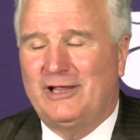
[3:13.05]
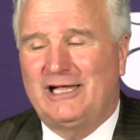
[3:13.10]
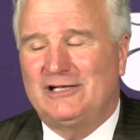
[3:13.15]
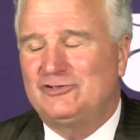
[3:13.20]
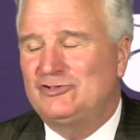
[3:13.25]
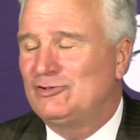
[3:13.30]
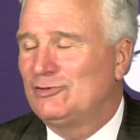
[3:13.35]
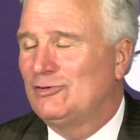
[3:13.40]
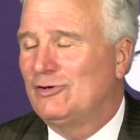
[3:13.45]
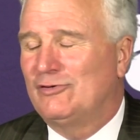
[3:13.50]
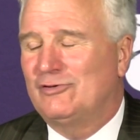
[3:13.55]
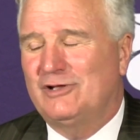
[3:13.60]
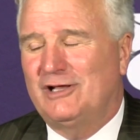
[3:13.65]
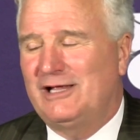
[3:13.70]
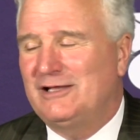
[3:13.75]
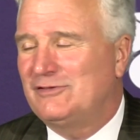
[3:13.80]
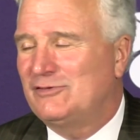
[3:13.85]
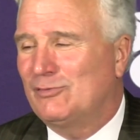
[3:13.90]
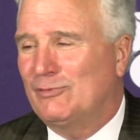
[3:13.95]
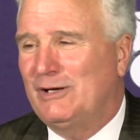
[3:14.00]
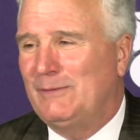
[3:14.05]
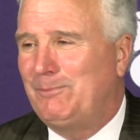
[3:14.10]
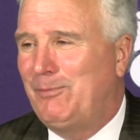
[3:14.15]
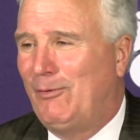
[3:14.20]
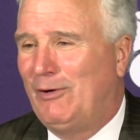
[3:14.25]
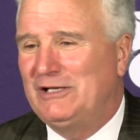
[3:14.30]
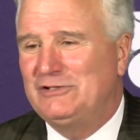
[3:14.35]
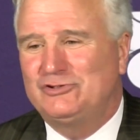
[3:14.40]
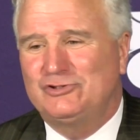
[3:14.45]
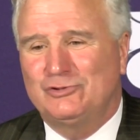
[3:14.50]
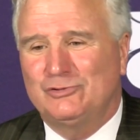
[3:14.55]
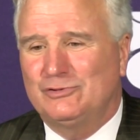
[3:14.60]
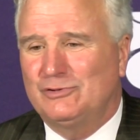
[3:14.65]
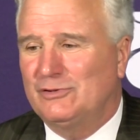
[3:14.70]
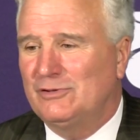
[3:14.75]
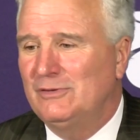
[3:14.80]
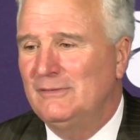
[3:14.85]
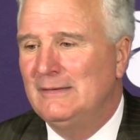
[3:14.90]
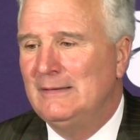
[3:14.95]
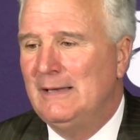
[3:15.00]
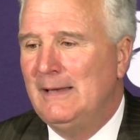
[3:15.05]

that shooter, that three point shooter.